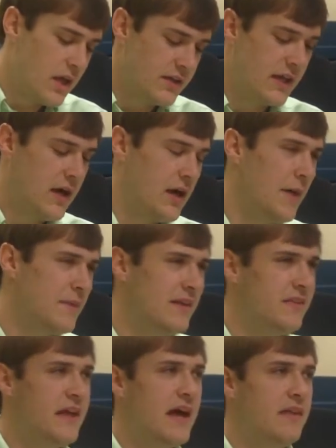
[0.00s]
Yeah, I
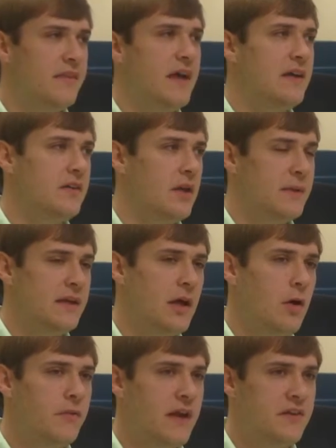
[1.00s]
mean that does
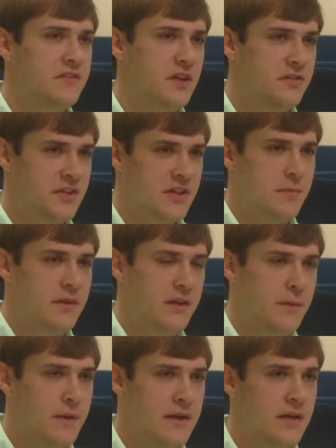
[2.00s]
tend to be
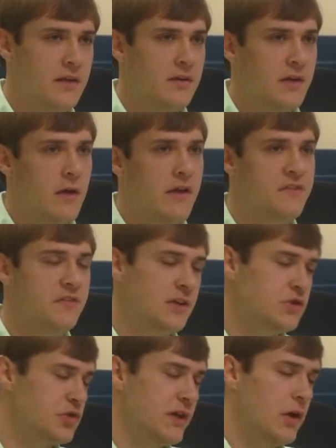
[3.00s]
the opinion. That's
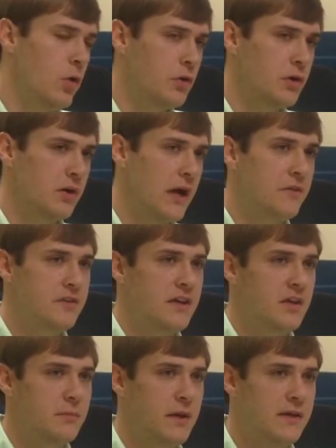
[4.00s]
usually an older or
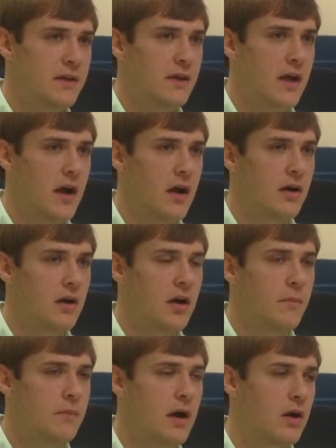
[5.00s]
outdated opinion.
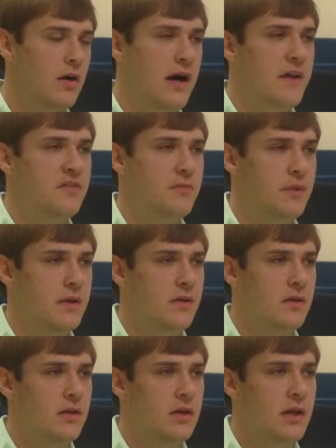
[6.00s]
Our lines have been
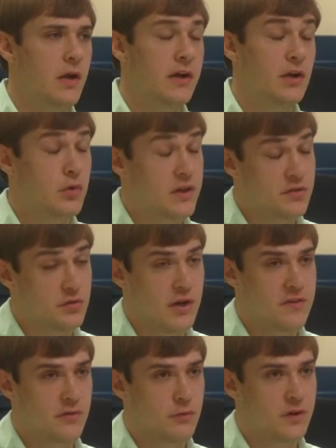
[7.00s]
increased
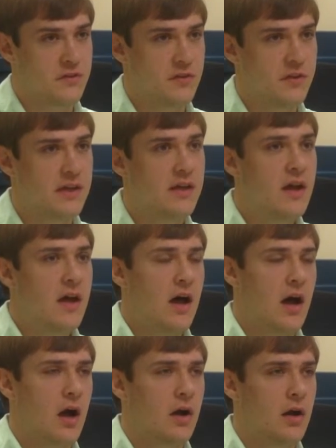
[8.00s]
as of recently.
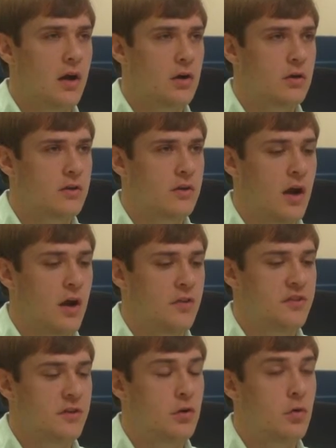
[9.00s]
Our
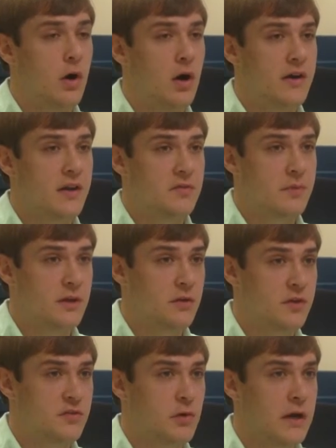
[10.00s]
signal quality has been
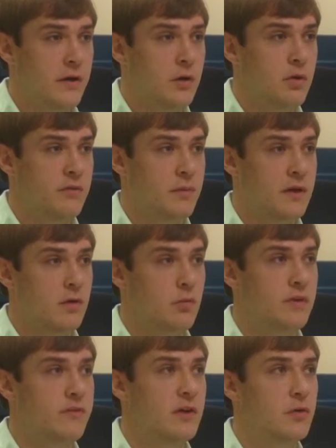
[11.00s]
increased greatly.
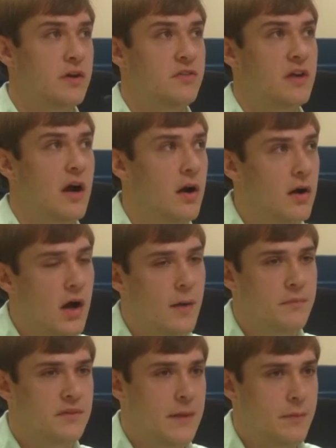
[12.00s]
We've increased our
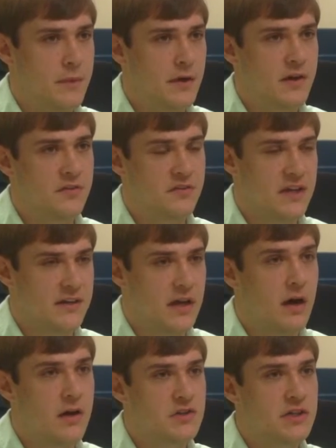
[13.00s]
capabilities and
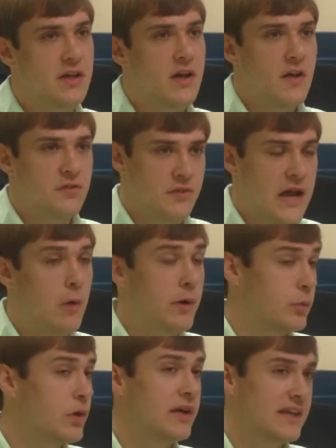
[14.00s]
technology, so now we
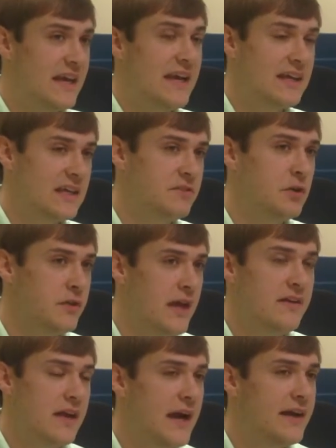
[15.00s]
really can give you
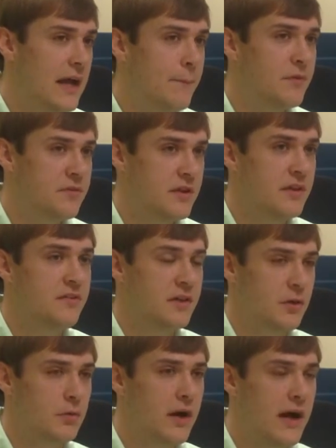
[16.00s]
that 99%
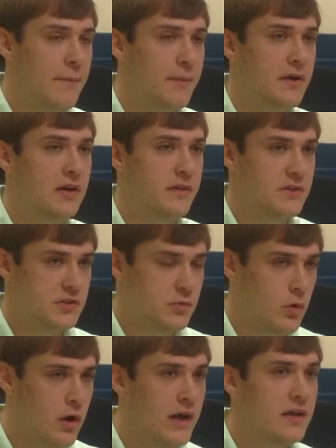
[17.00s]
signal reliability that you
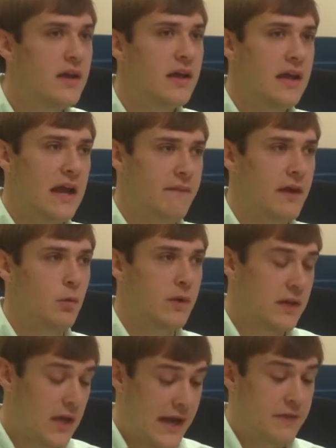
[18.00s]
want, and that
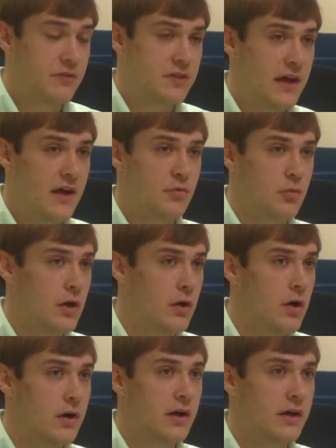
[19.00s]
we advertise. We're no
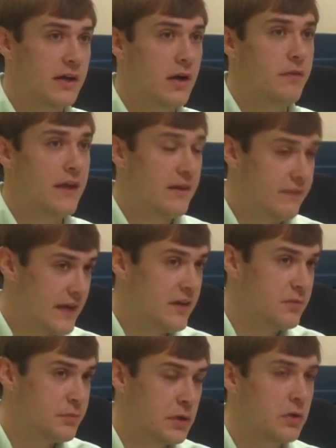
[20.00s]
longer that
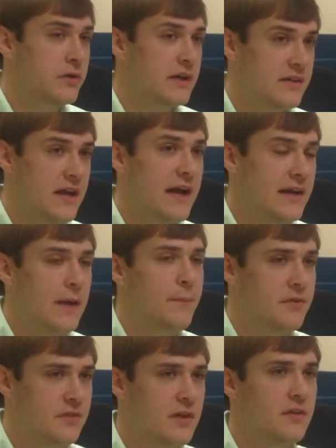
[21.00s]
is purely 99%
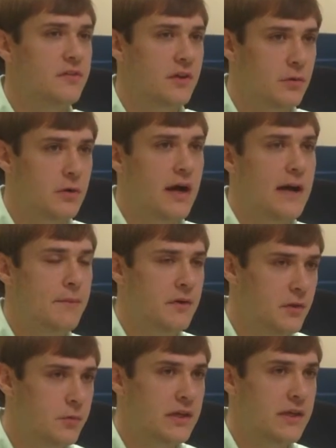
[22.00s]
signal
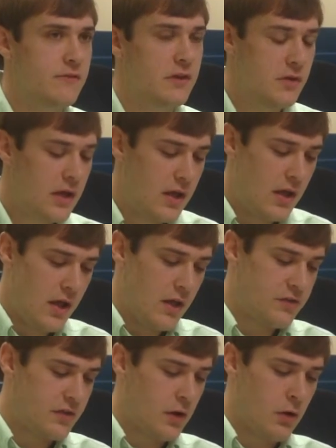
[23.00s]
reliability that we give you.
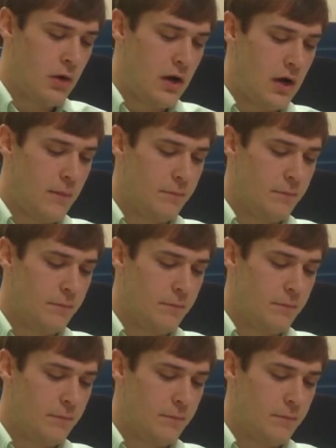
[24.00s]
So